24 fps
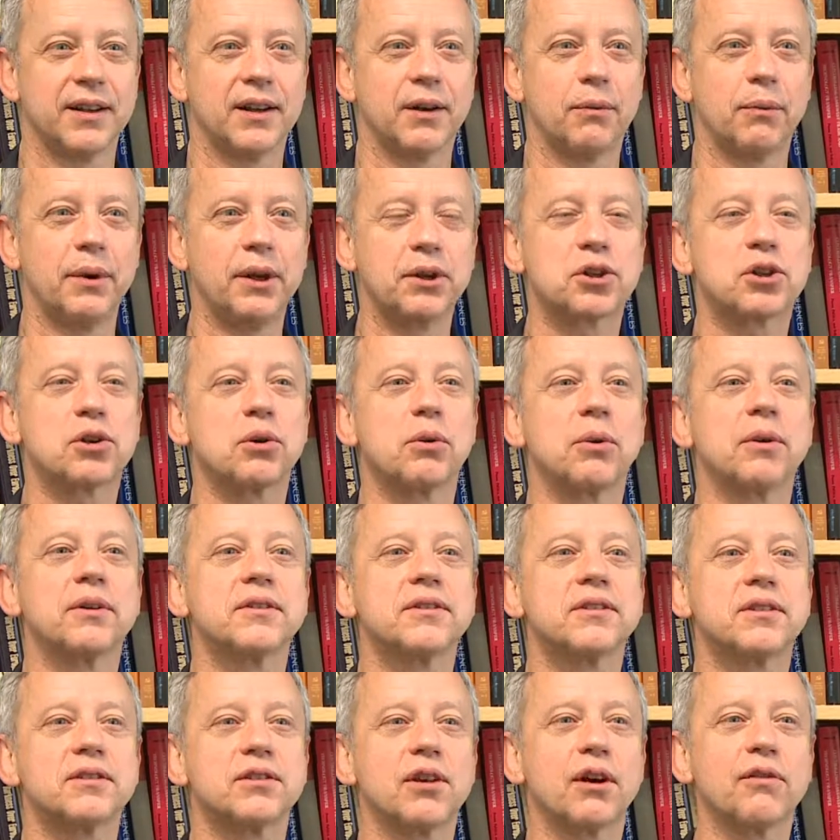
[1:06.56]

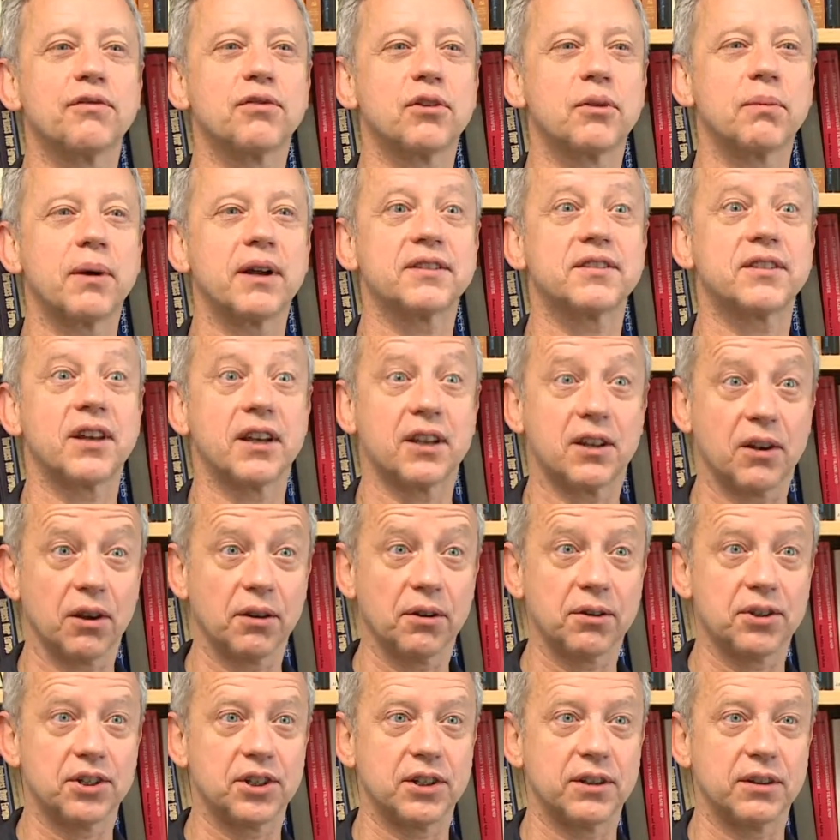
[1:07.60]
Reassurance is often about
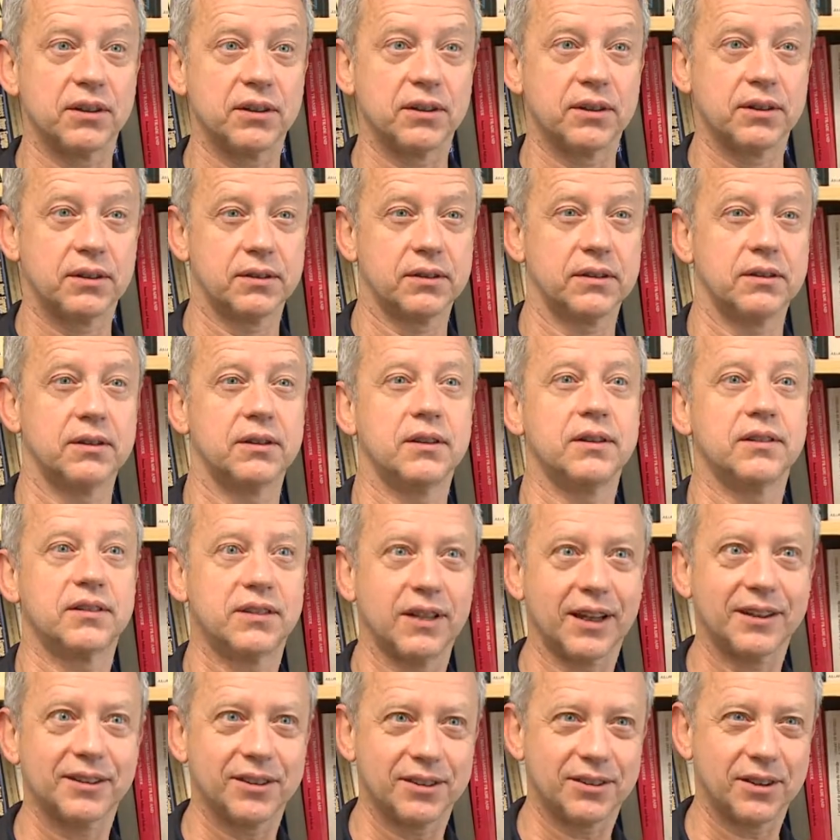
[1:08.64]
psychology. It's
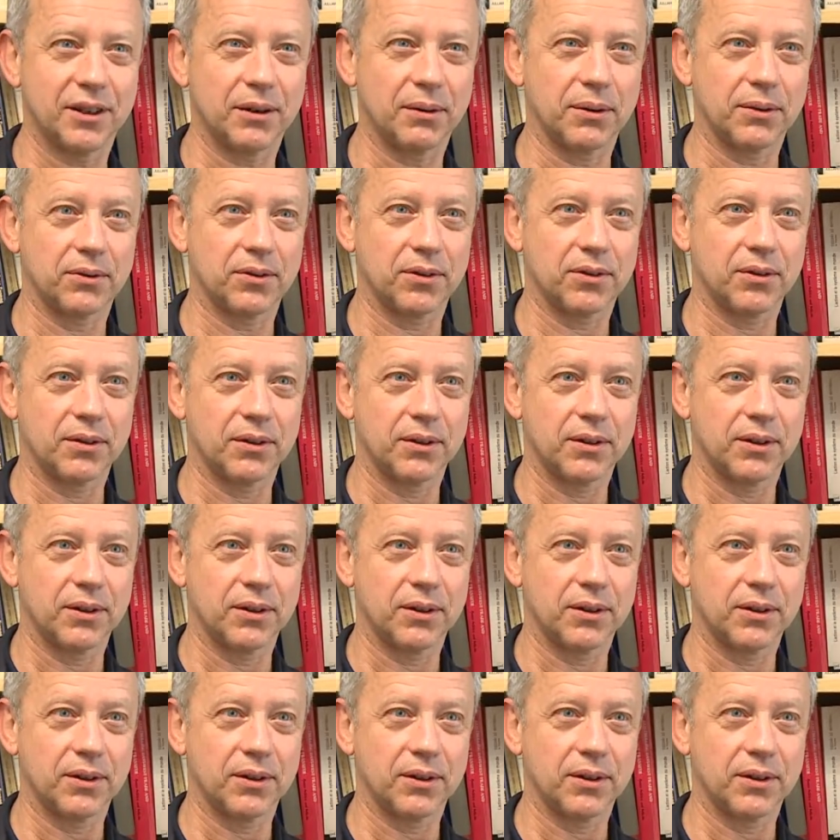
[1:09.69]
like deterrence.